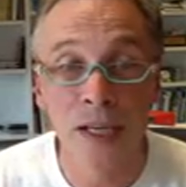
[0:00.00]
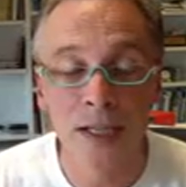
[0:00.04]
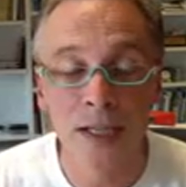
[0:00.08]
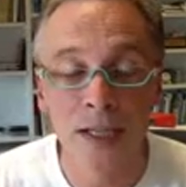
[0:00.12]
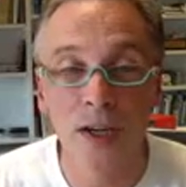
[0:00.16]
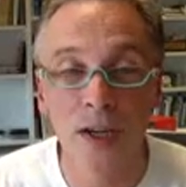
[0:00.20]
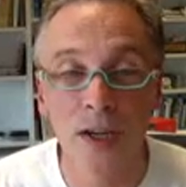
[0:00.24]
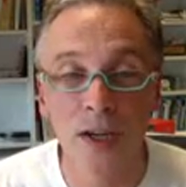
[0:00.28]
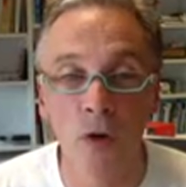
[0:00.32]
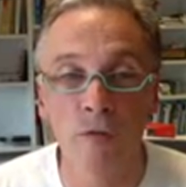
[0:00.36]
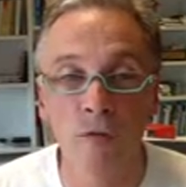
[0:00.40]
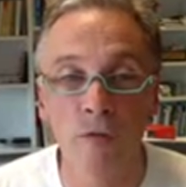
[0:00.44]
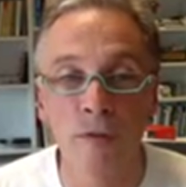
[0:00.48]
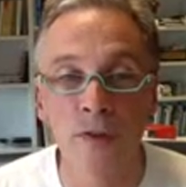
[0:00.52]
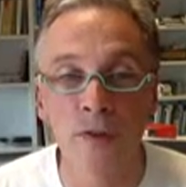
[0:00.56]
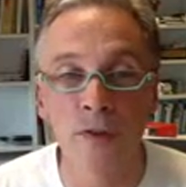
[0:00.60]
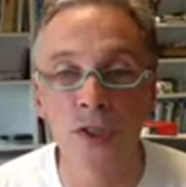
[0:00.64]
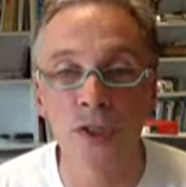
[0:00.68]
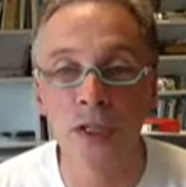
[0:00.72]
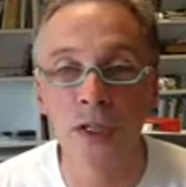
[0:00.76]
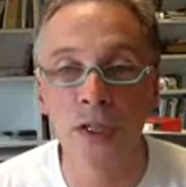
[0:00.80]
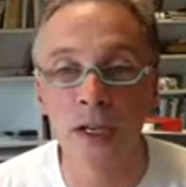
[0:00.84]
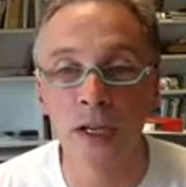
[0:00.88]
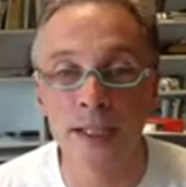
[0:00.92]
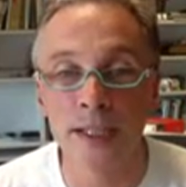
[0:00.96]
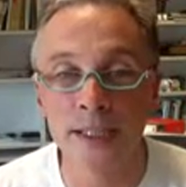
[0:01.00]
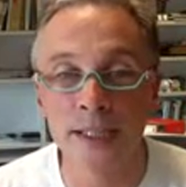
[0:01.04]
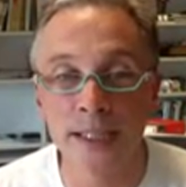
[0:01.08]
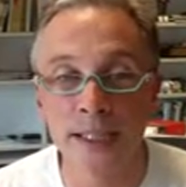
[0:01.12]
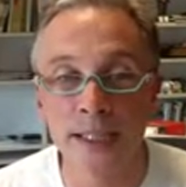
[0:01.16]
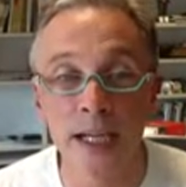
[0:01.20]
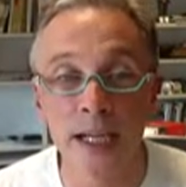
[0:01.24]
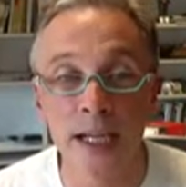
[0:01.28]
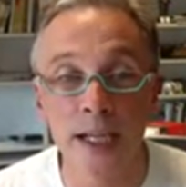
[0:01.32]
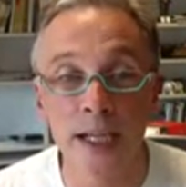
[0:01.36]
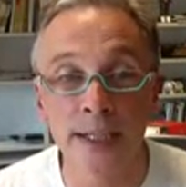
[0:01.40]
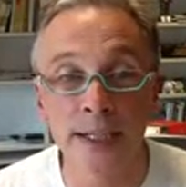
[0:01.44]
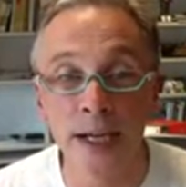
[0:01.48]
At a conference, you can sit
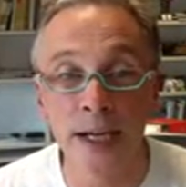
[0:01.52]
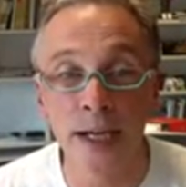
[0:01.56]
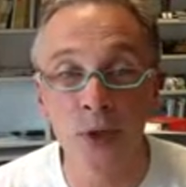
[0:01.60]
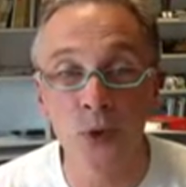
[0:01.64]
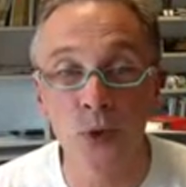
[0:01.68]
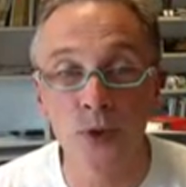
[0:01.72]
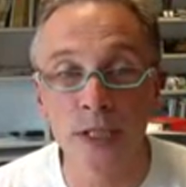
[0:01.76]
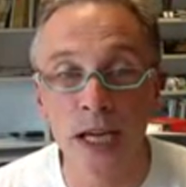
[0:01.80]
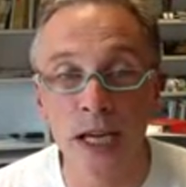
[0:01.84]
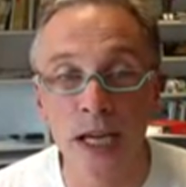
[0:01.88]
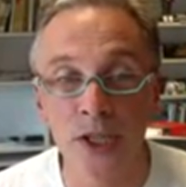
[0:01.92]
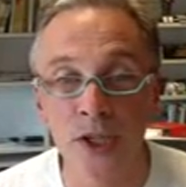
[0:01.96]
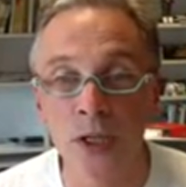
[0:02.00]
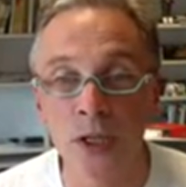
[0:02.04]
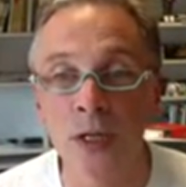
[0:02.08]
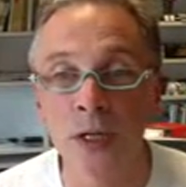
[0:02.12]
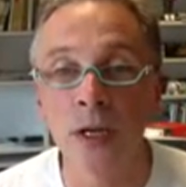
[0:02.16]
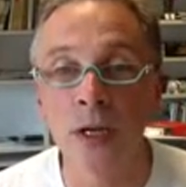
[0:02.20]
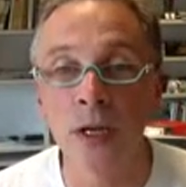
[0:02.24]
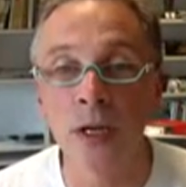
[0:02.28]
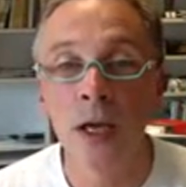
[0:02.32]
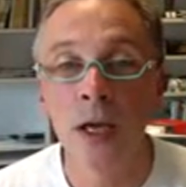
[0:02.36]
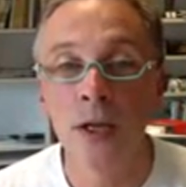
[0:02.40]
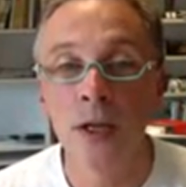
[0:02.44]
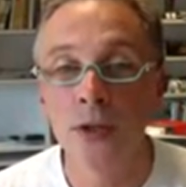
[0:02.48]
in a technical session,